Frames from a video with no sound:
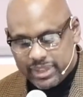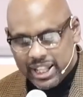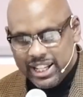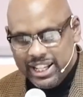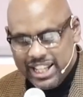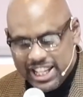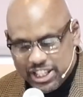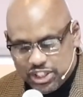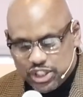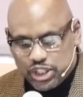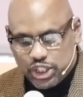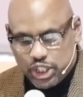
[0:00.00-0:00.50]

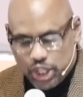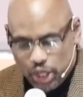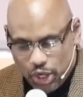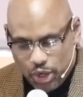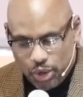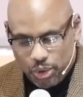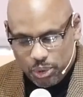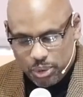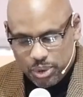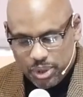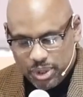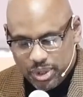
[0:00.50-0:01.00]
Let's
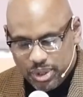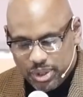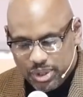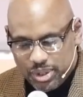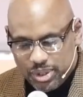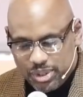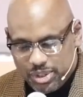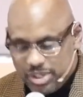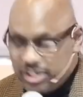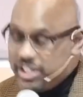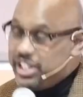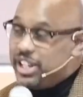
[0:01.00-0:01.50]
go
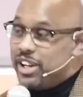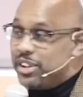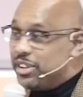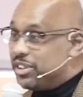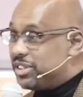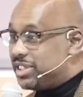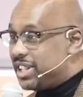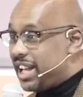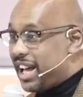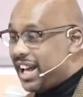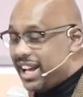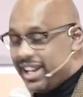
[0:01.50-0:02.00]
to the other
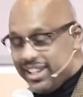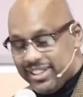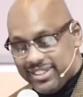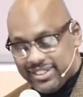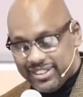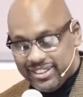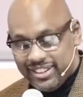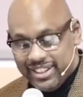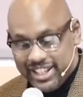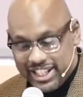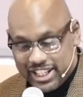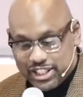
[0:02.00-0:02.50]
side.
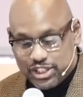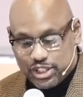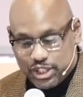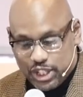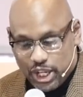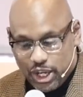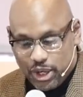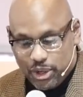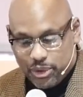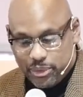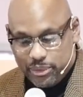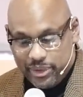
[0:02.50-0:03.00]
Let us
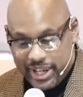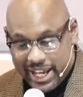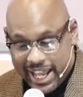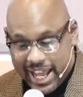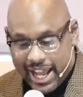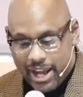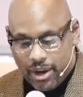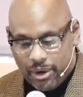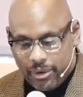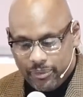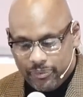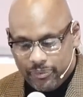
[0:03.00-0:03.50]
go now.